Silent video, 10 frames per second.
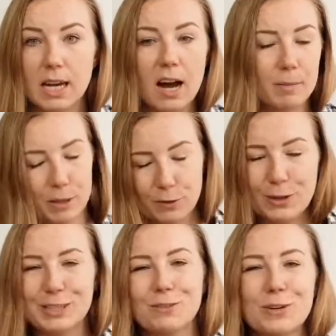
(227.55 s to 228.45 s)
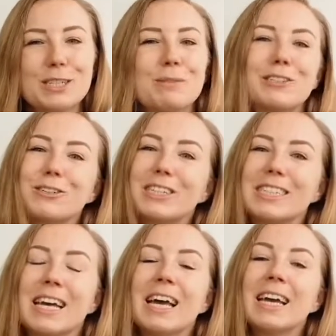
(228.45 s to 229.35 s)
Yeah, I mean, of course, force
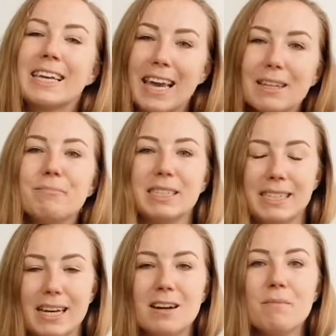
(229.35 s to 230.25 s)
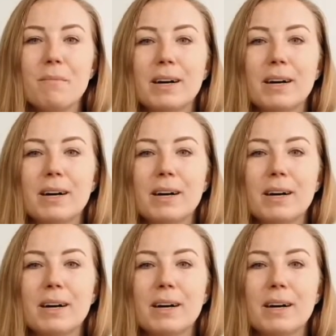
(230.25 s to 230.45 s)
majeures can be there,